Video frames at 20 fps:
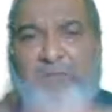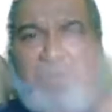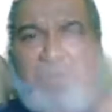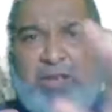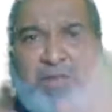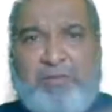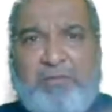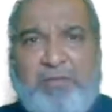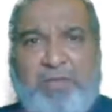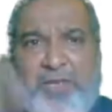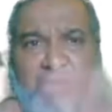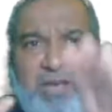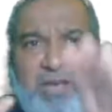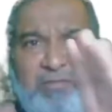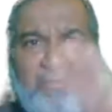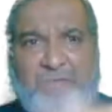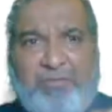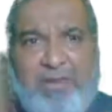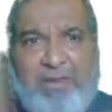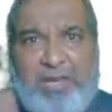Whenever you have
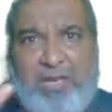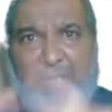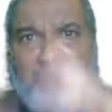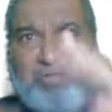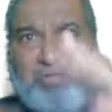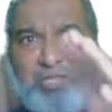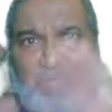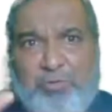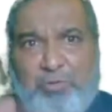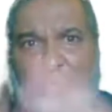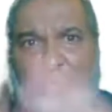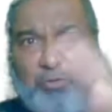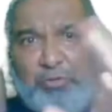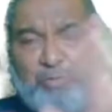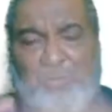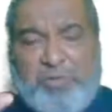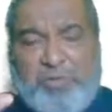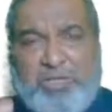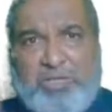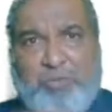the free time, just go
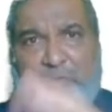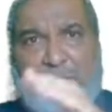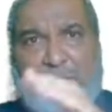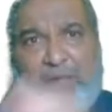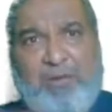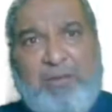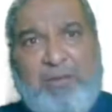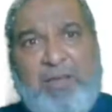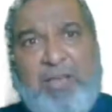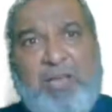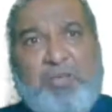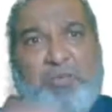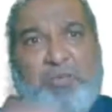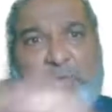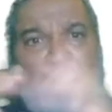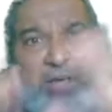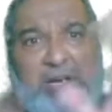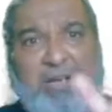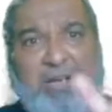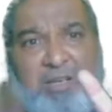through this one so
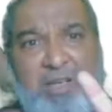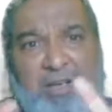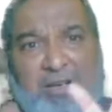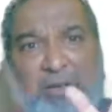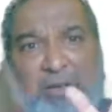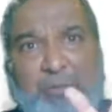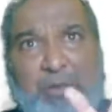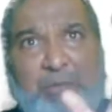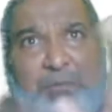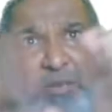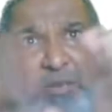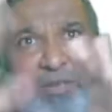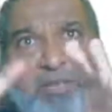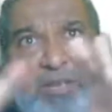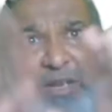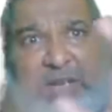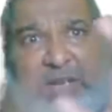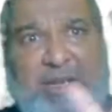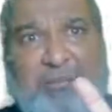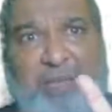that you can remember the
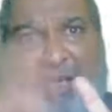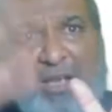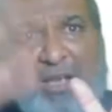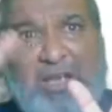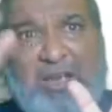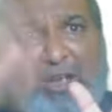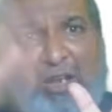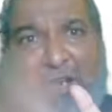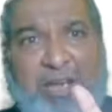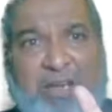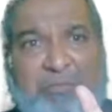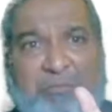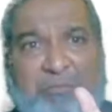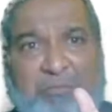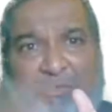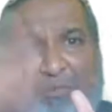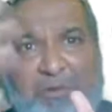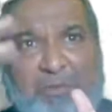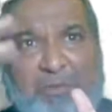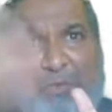name and
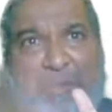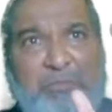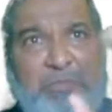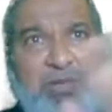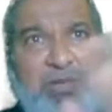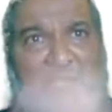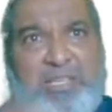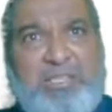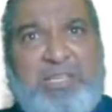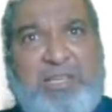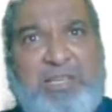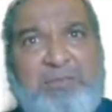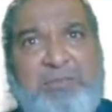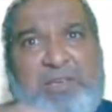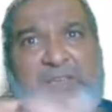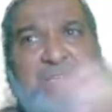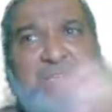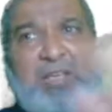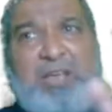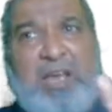remember the
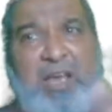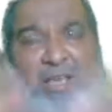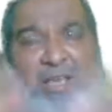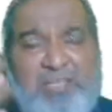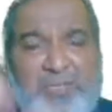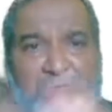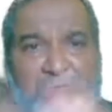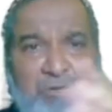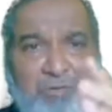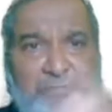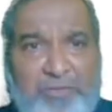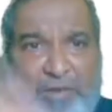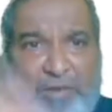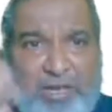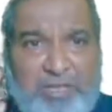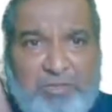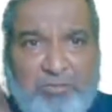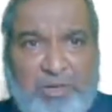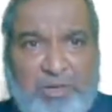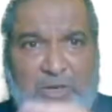sequence and ask your
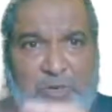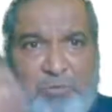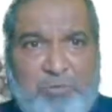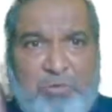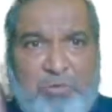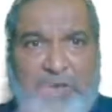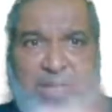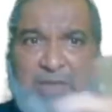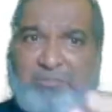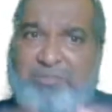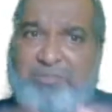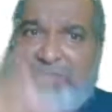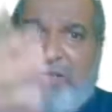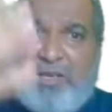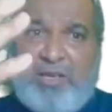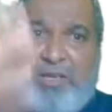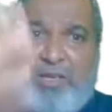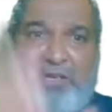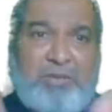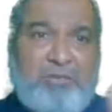friends one or two times.
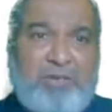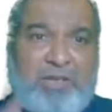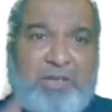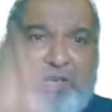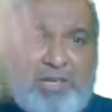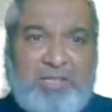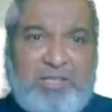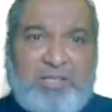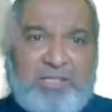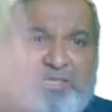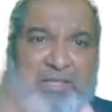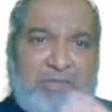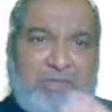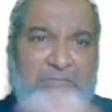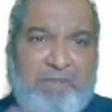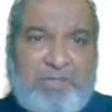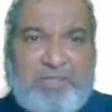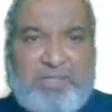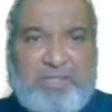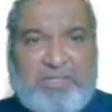You'll get the
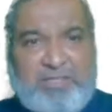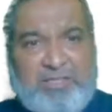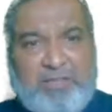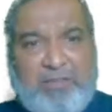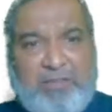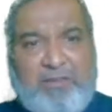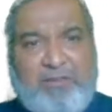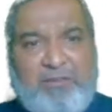sequences.